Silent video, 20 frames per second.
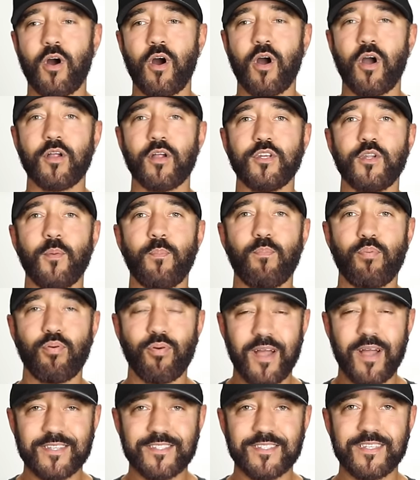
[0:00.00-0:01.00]
are
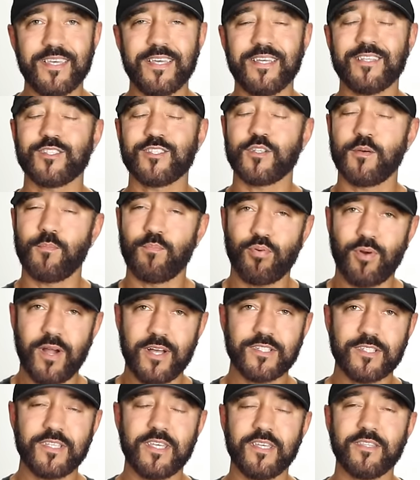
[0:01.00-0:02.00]
depressing and
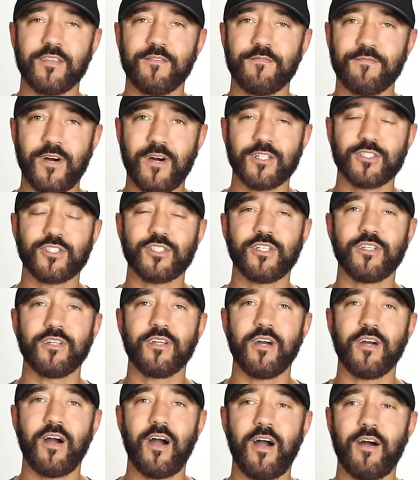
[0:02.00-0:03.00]
suppressing the
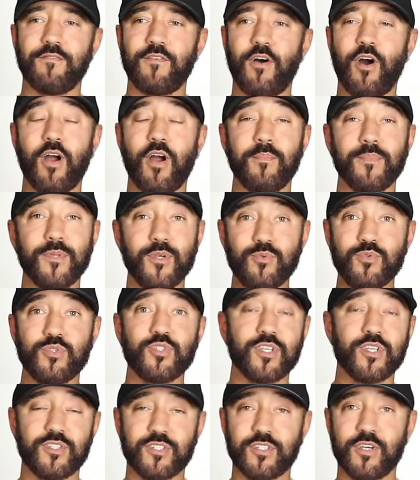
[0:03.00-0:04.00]
function of our immune
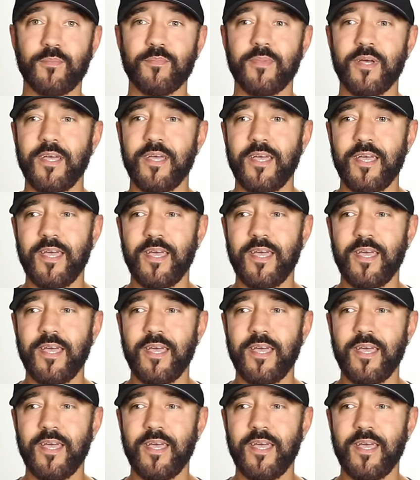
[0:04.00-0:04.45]
system